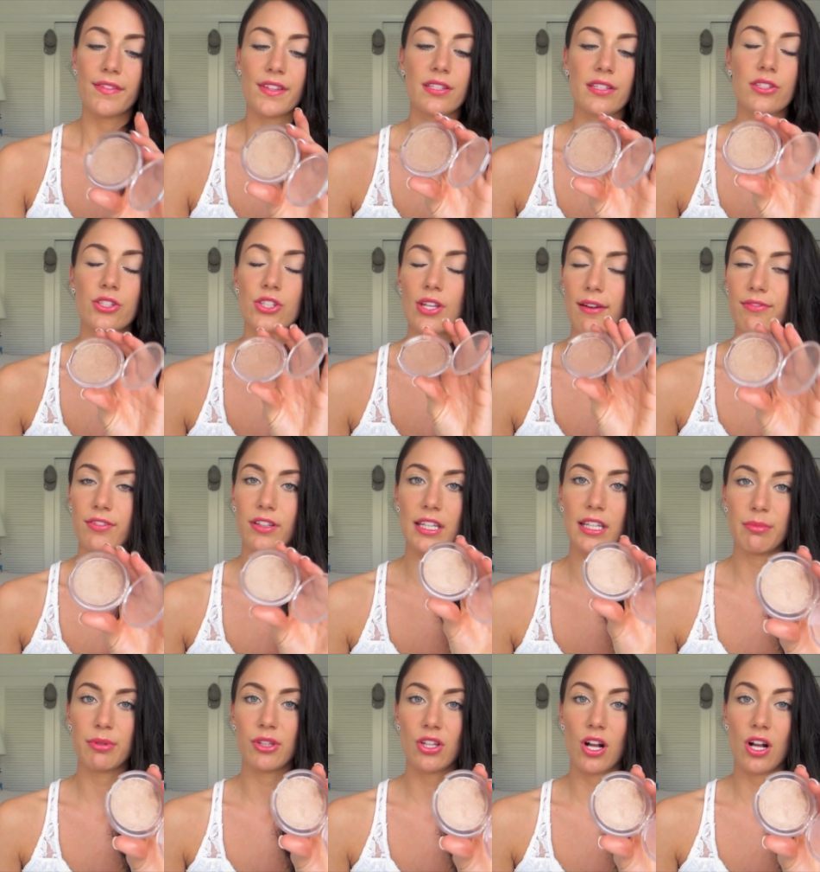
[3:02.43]
This
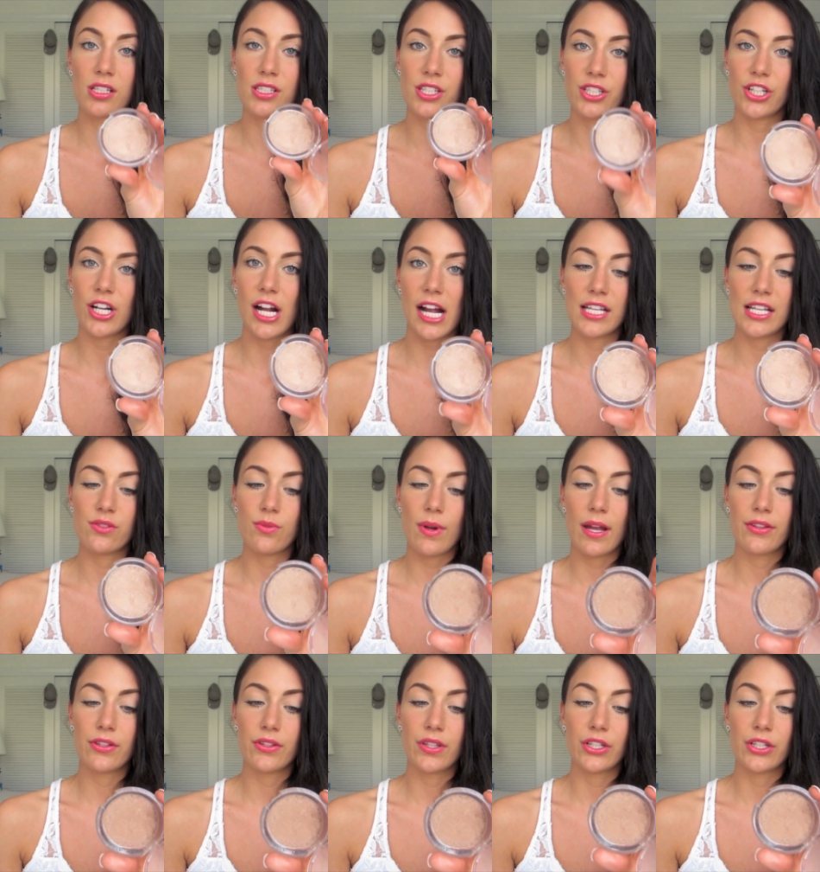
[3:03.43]
definitely belongs in your eyes
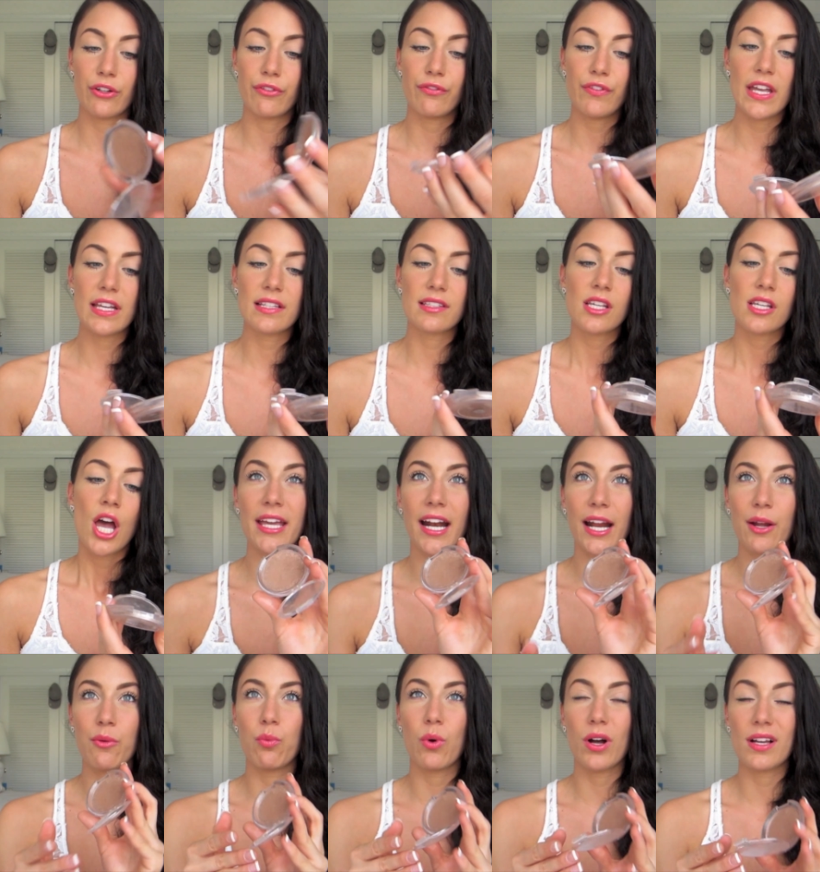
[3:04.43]
rather than your face.
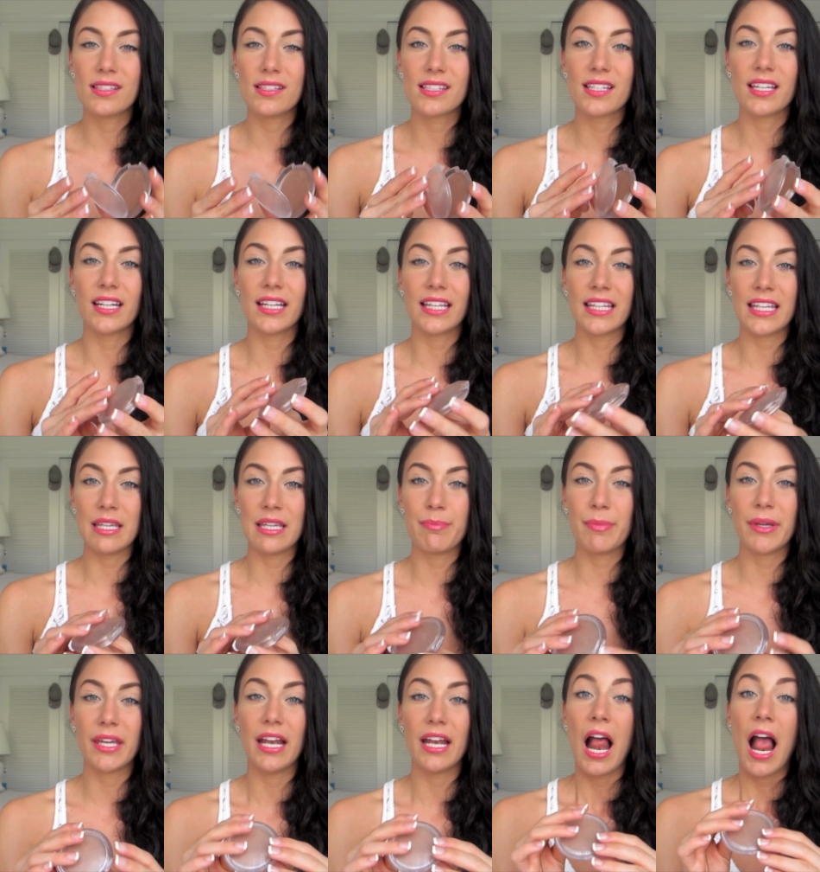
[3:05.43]
I was gonna keep
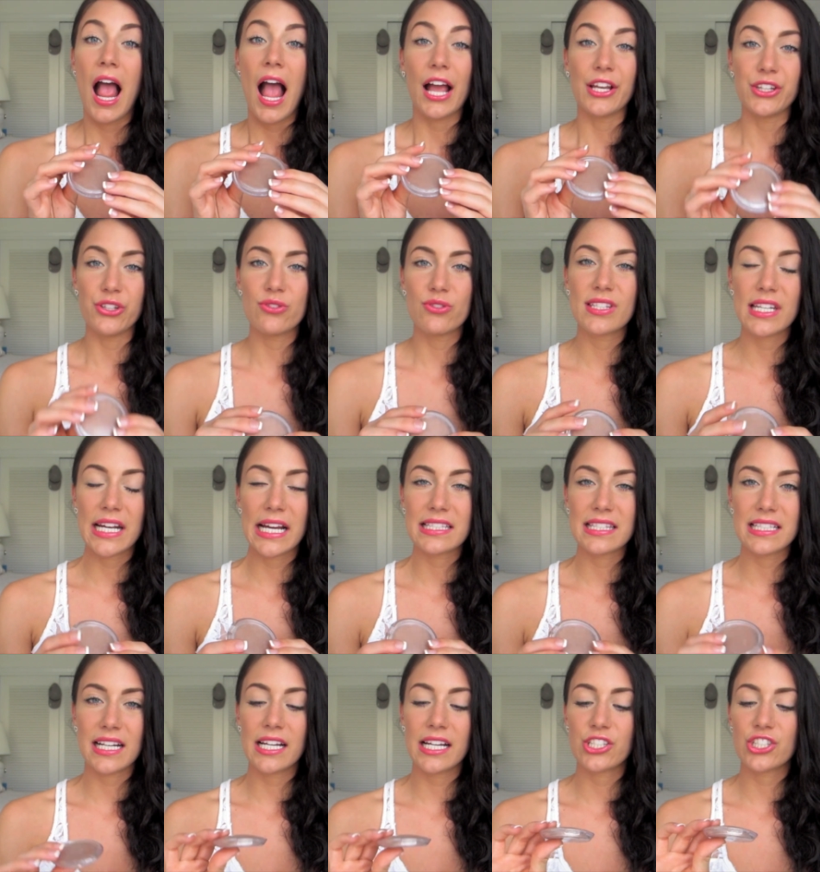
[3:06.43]
it and use it
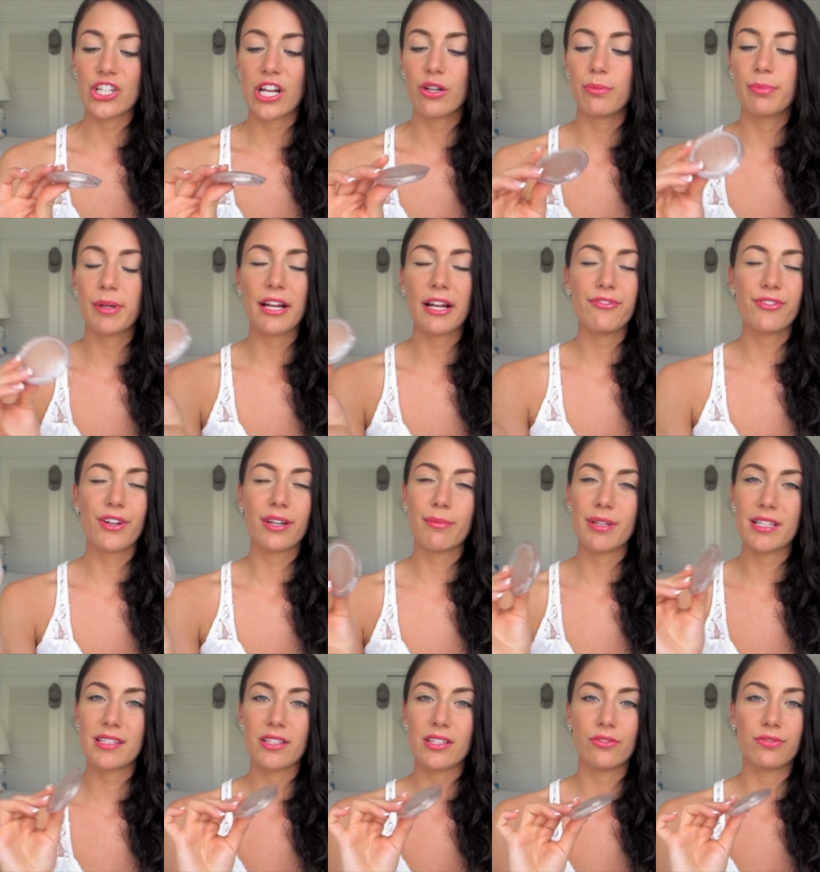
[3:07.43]
as an eyeshadow, but I find
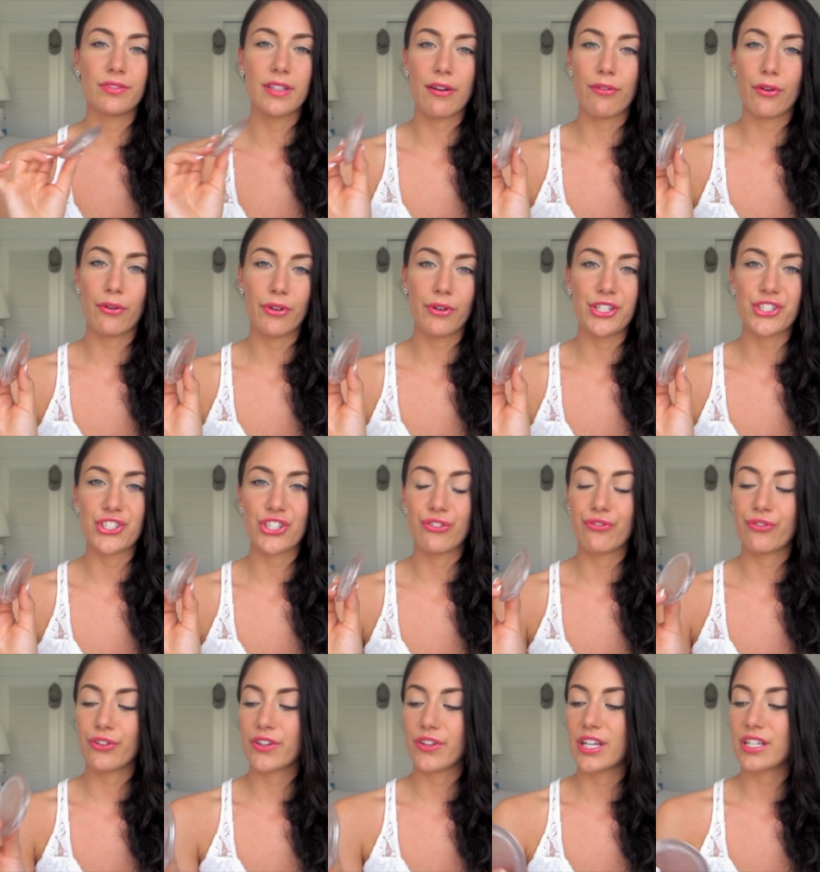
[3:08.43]
myself never reaching
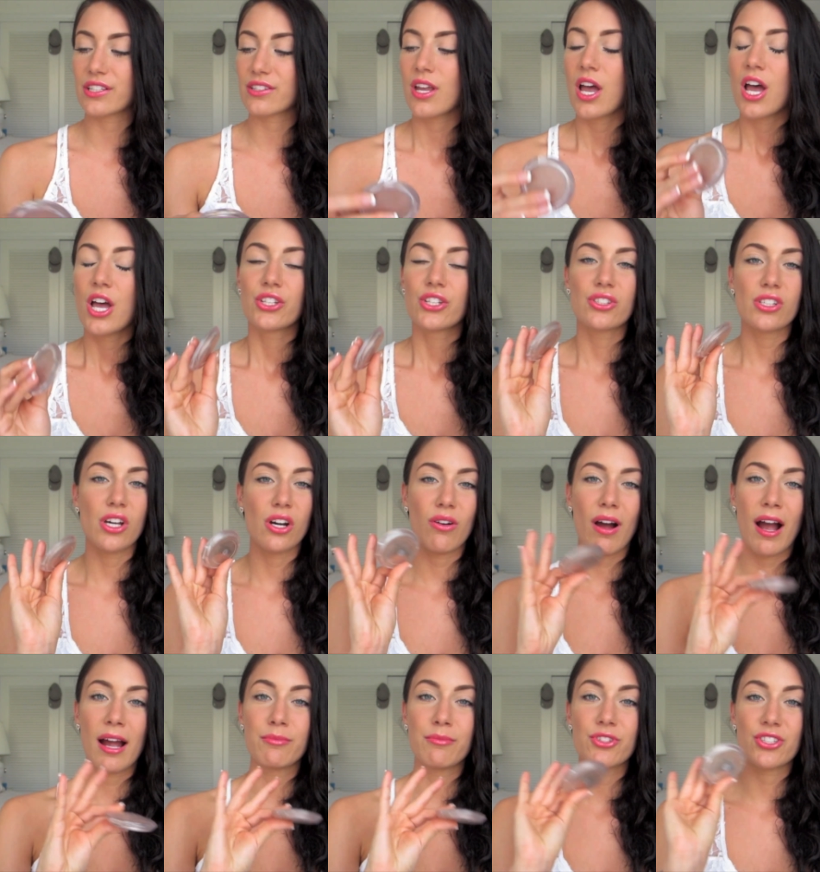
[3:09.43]
for this, so
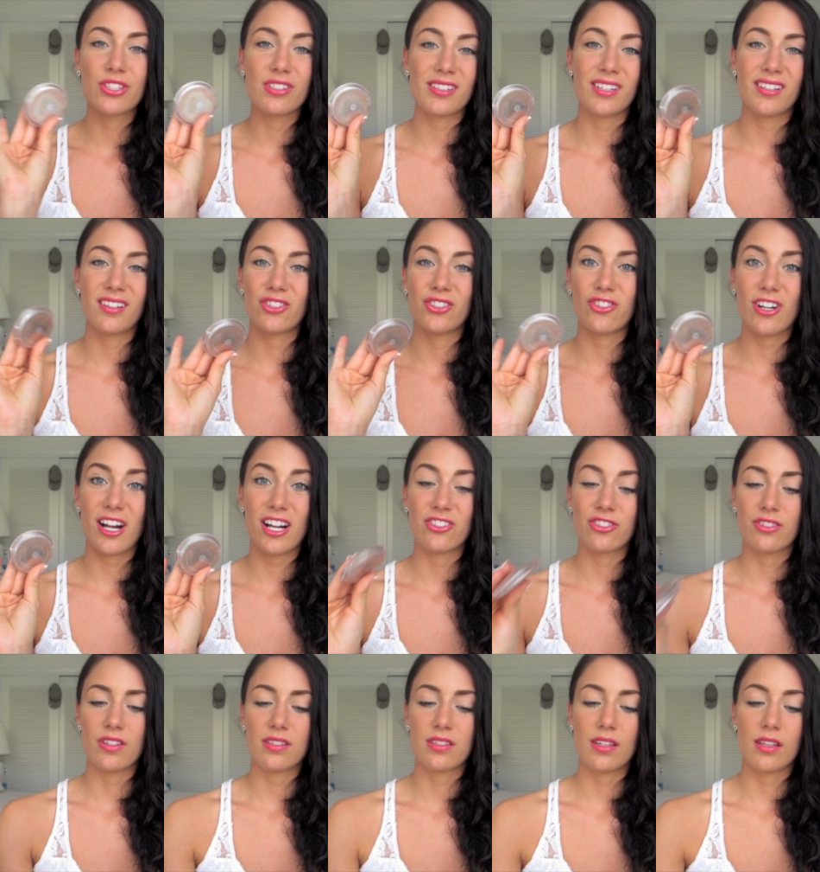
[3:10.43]
I'm just gonna
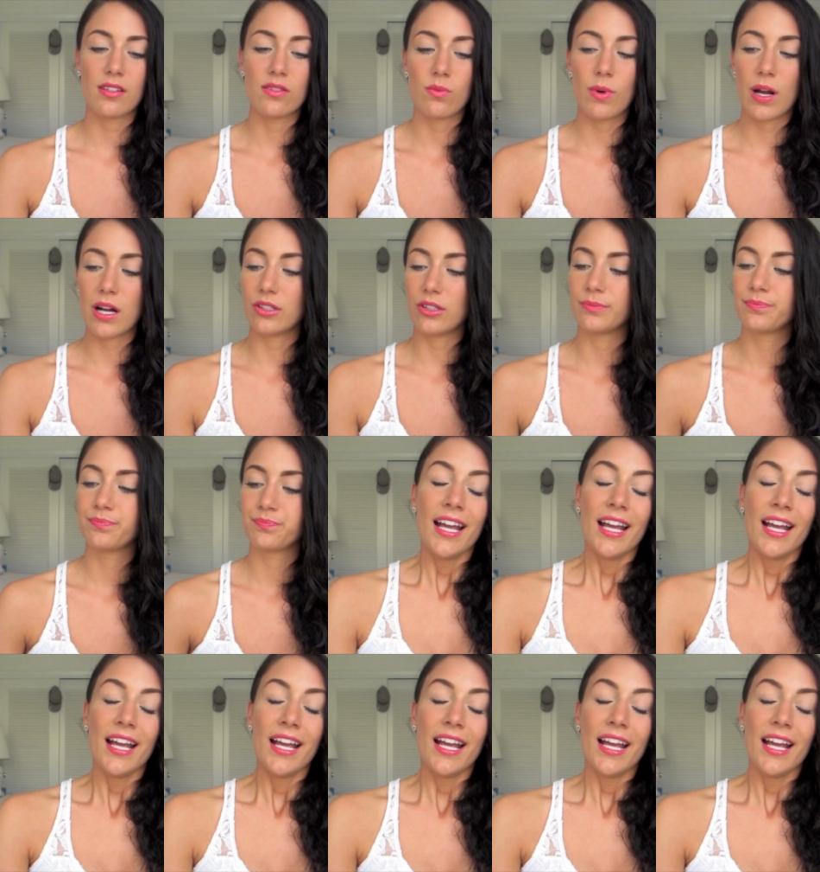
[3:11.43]
trash this as well.